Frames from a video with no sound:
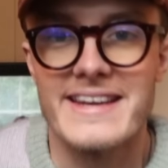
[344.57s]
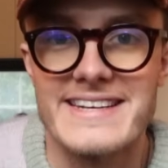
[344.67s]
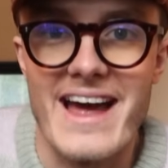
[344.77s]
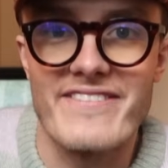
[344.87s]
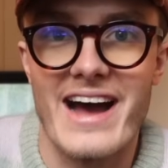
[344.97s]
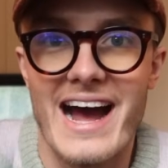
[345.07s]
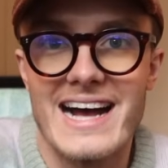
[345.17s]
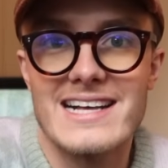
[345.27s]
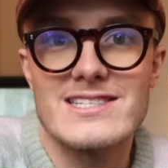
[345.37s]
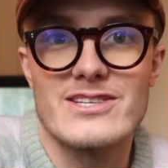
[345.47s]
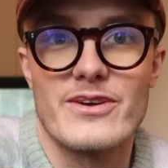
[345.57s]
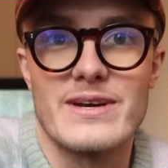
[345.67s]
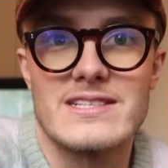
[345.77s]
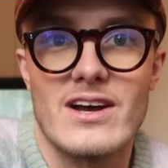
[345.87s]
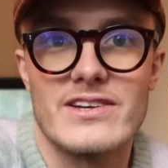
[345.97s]
never has, so
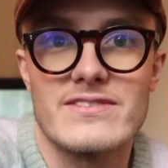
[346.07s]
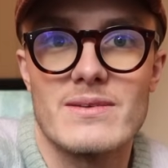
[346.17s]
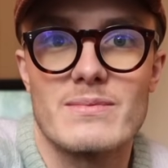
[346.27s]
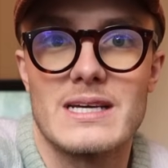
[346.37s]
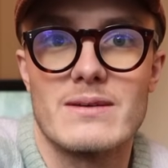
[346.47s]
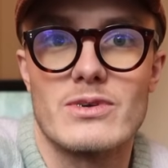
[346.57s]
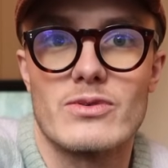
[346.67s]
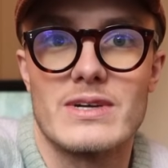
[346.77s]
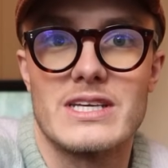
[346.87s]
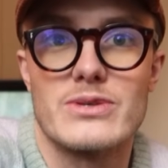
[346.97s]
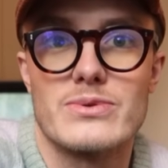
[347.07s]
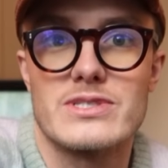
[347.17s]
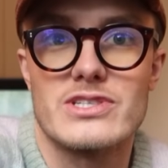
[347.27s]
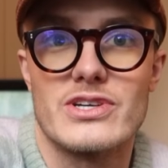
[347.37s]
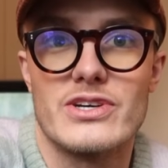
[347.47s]
it's kind of something I'm not really
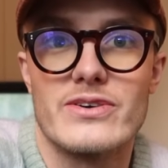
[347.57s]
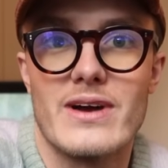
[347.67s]
used to.